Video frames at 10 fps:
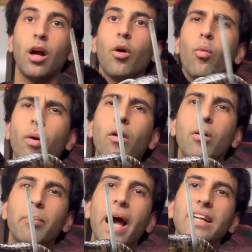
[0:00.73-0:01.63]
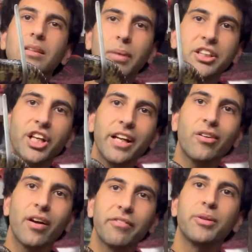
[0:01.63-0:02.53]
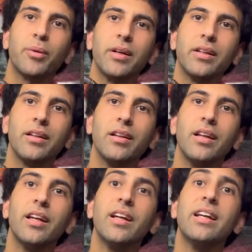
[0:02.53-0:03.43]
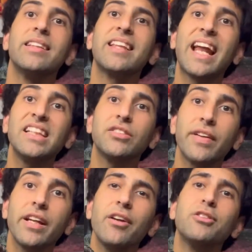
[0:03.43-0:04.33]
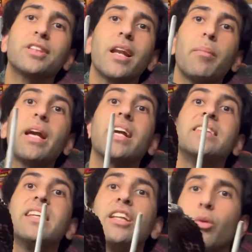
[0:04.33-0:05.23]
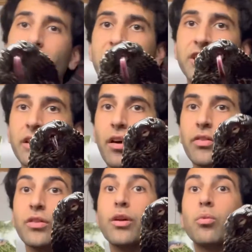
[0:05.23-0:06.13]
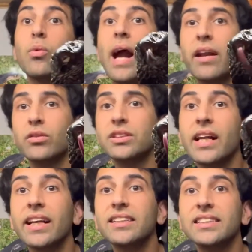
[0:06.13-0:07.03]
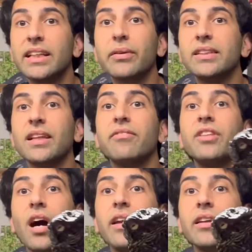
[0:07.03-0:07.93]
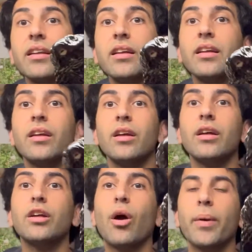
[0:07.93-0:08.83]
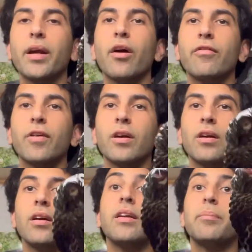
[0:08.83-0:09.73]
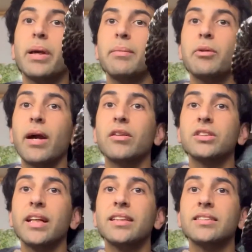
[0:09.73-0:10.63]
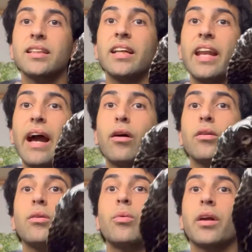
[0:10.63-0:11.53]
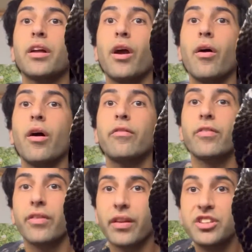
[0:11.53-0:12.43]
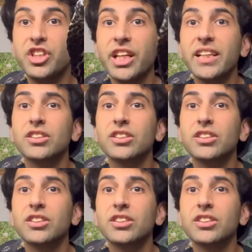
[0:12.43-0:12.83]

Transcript: Welcome back to my channel, everyone. Today's video is going to be a continuation on the rattlesnake series I've done, going over pygmy rattlesnakes, and now we're going to go over the genus